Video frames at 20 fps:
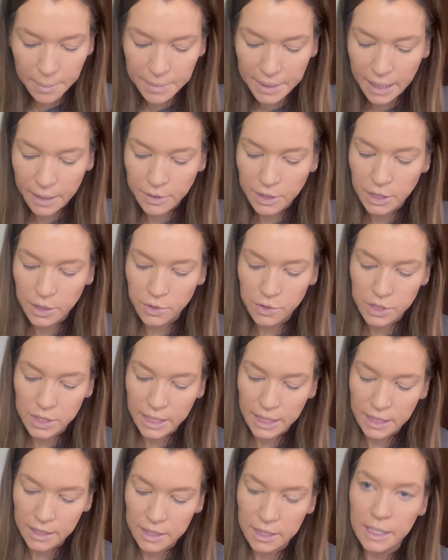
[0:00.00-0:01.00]
now
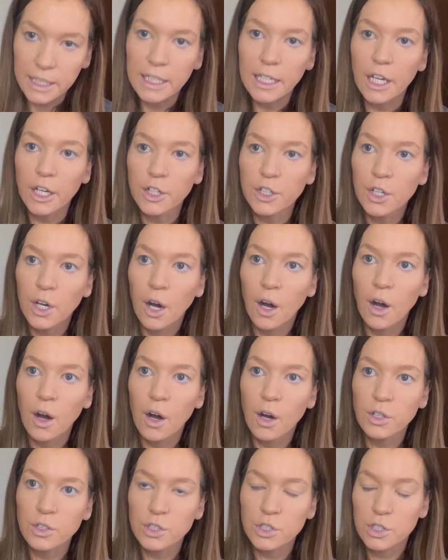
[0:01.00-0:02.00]
using the
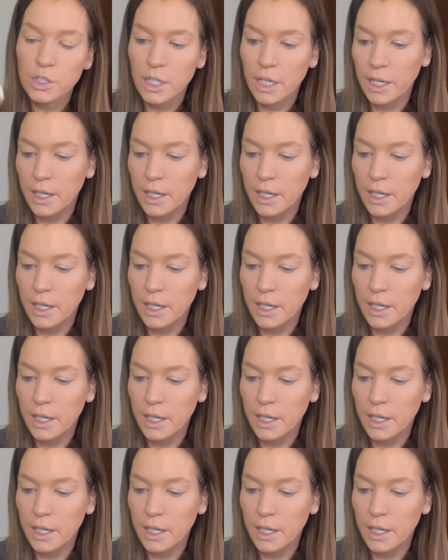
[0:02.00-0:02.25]
NARS